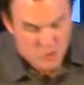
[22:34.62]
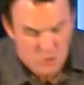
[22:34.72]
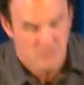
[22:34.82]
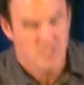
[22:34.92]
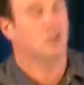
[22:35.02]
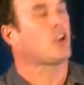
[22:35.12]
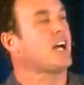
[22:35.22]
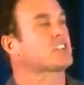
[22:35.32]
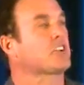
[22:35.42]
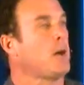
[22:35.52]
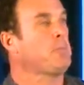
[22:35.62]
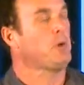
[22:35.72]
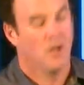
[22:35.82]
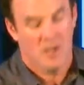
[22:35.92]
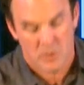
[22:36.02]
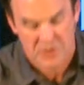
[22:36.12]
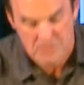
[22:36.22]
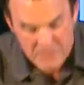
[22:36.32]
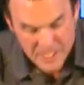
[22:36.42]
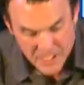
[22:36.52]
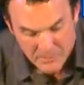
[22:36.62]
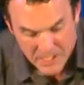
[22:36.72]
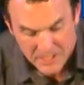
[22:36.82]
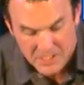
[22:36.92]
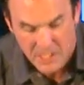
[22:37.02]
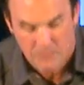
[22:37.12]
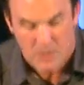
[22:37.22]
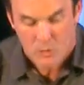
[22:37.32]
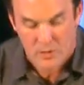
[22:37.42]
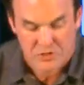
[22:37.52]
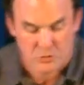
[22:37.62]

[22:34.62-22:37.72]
to a middle class couple with a medium income with